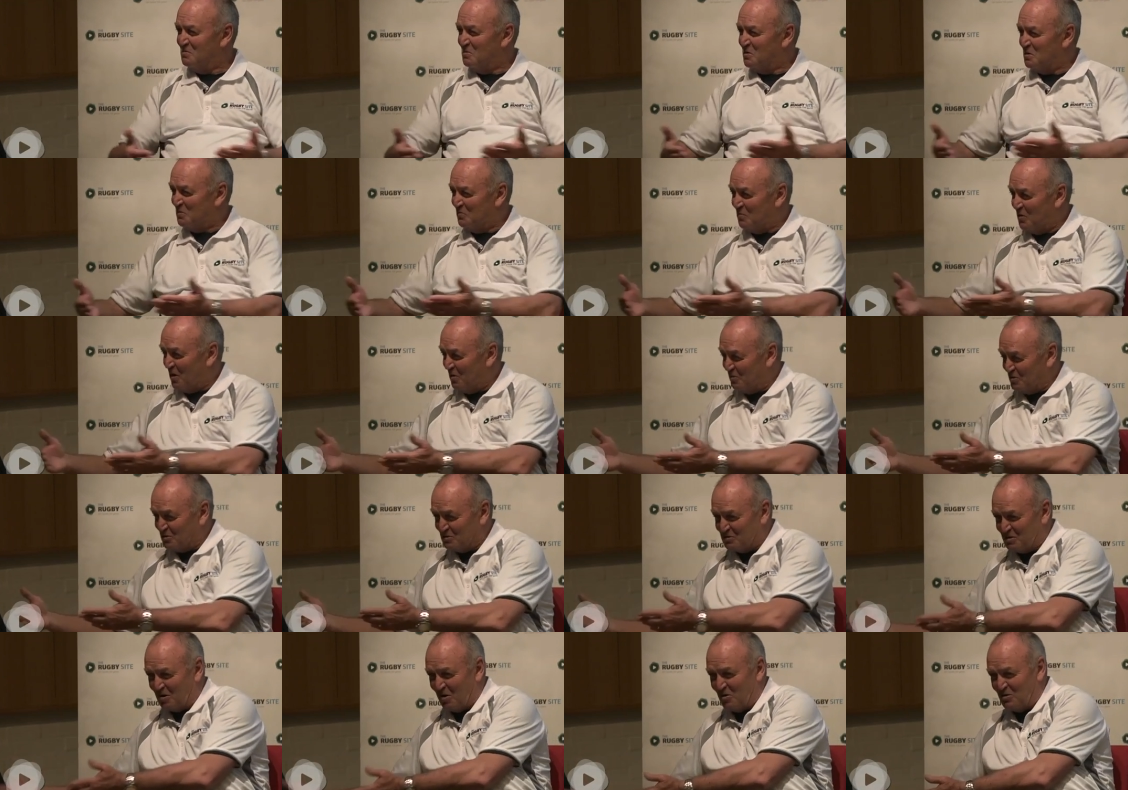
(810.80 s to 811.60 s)
but if I
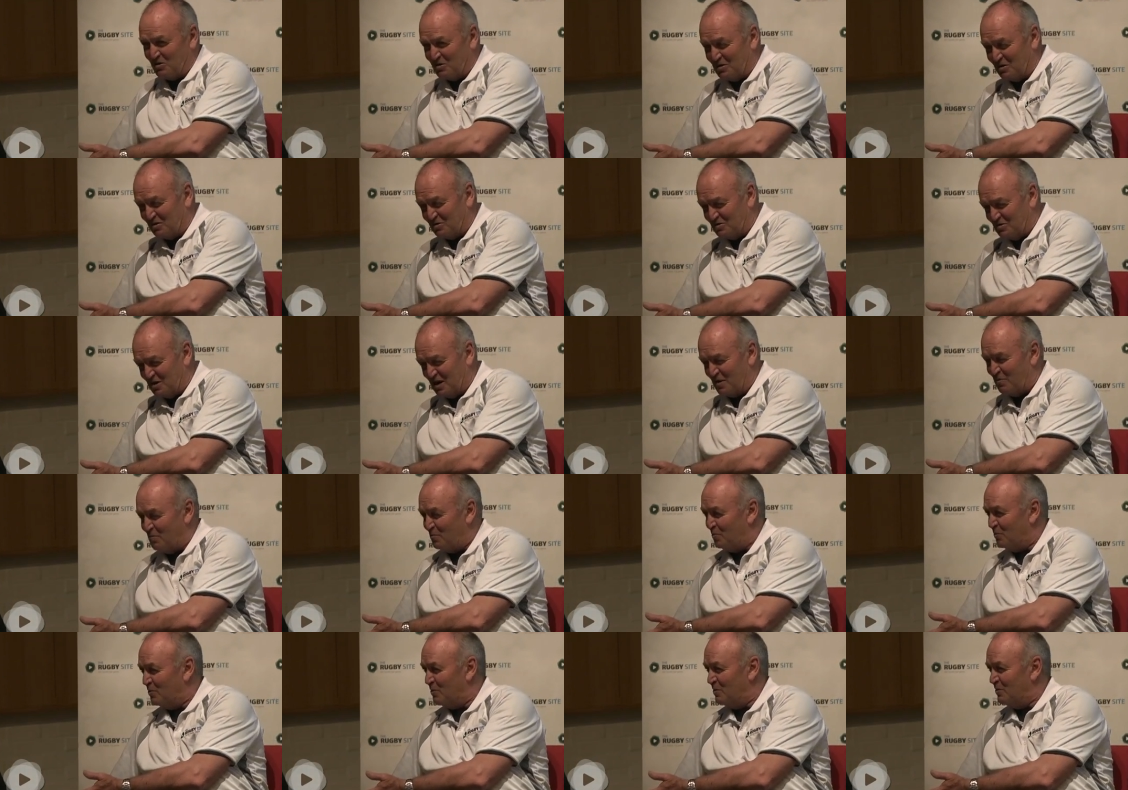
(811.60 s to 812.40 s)
was coaching a
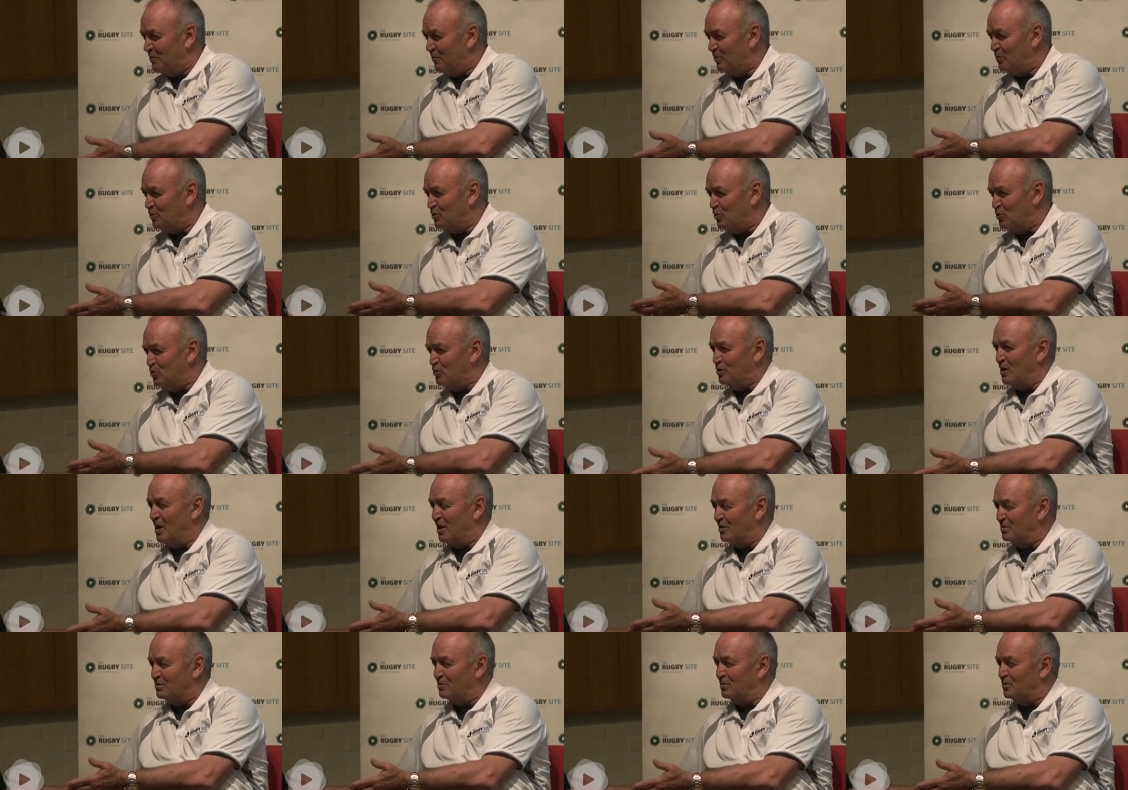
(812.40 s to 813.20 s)
team in
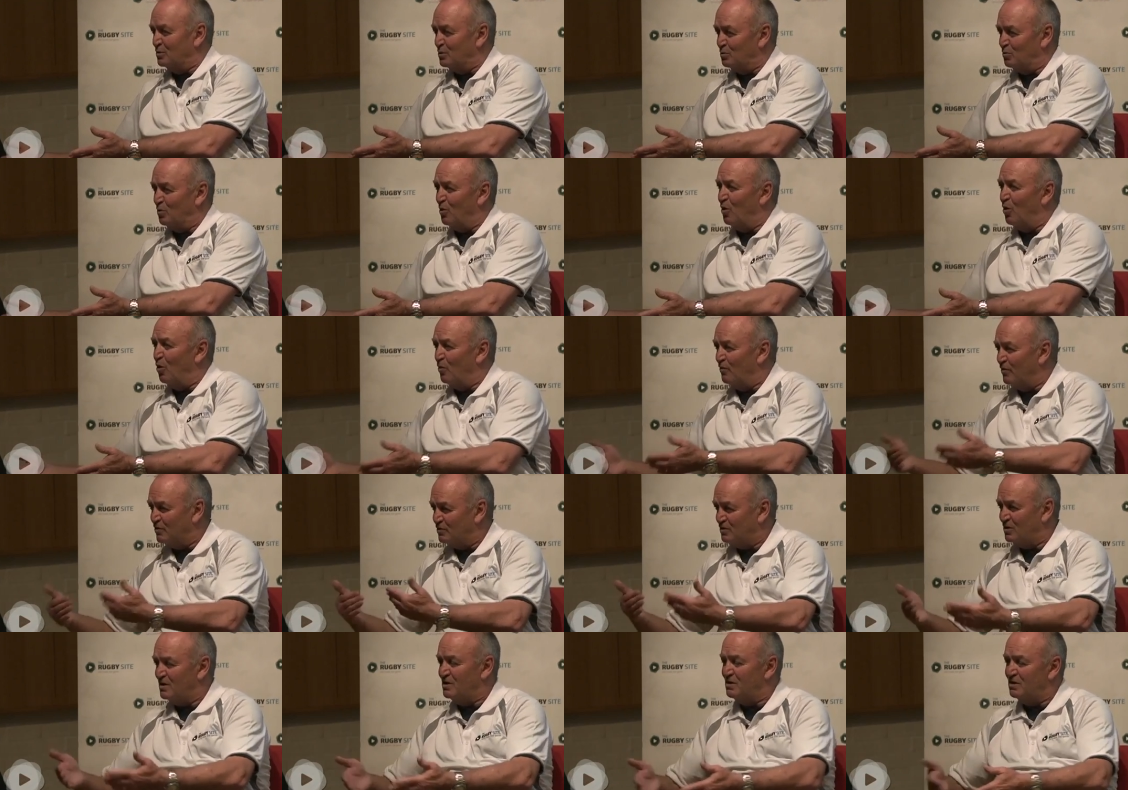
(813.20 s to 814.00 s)
2012,
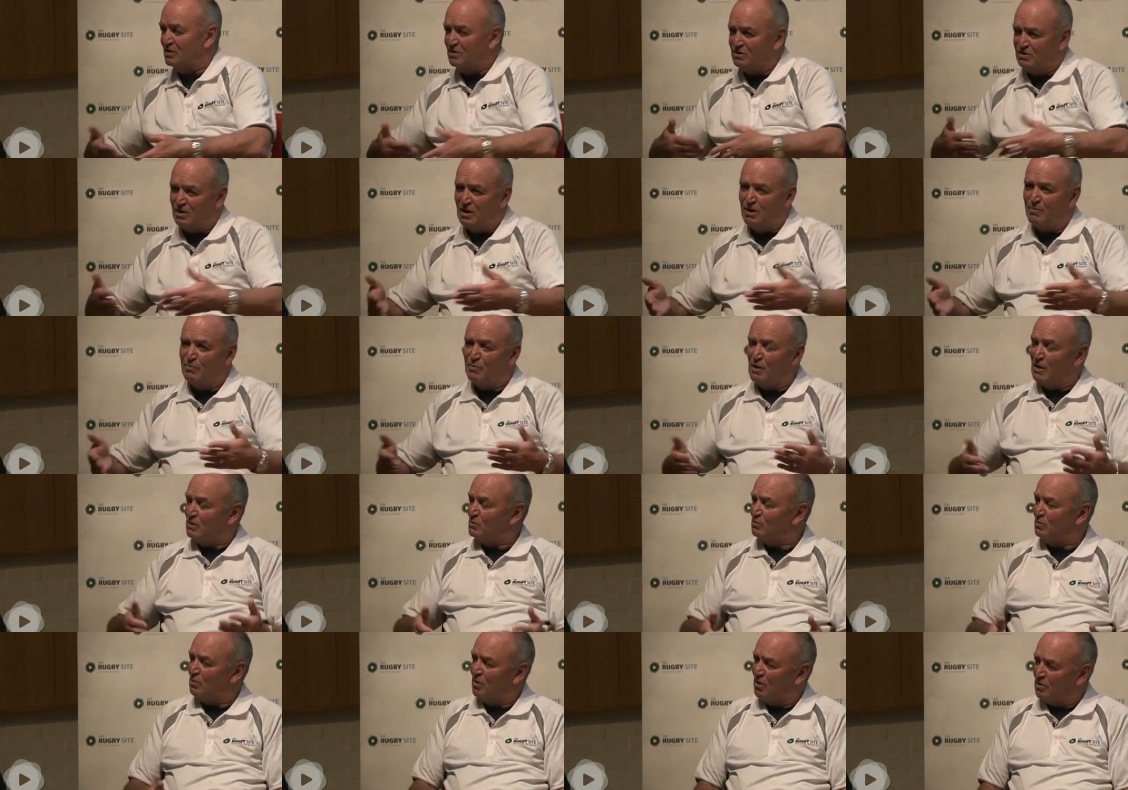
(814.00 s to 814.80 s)
a senior team,
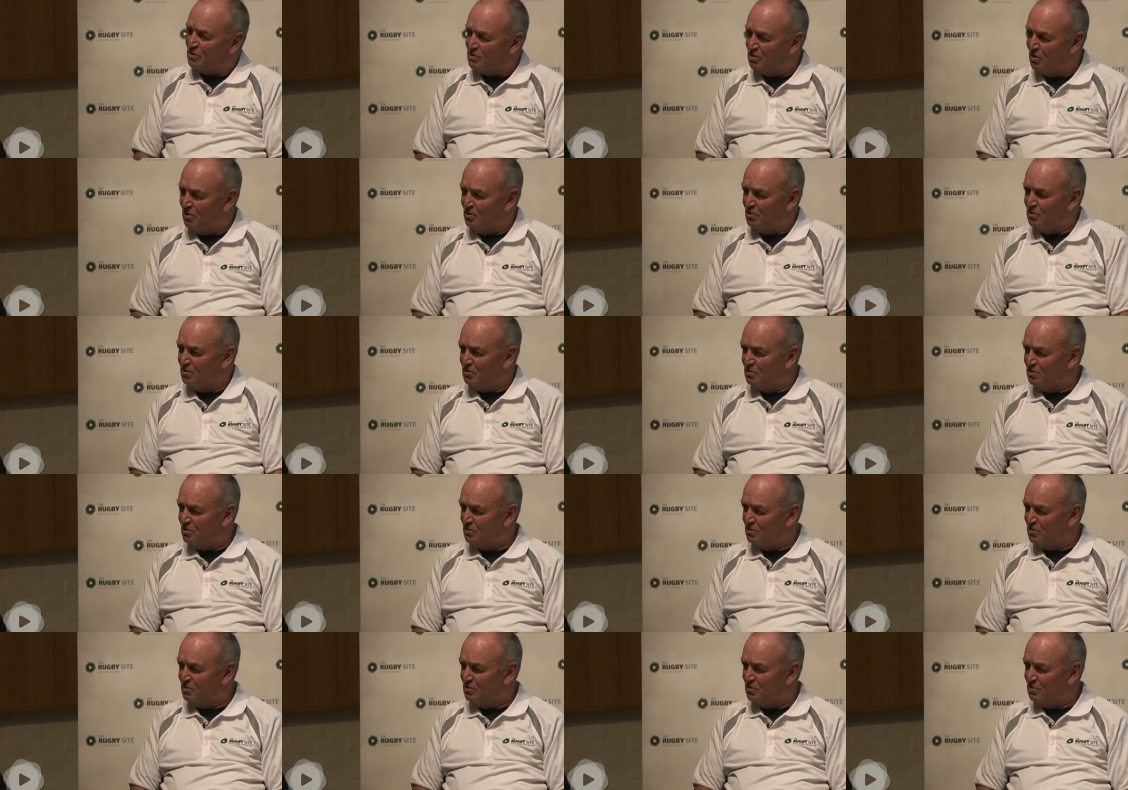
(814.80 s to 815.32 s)
that's what I'd do.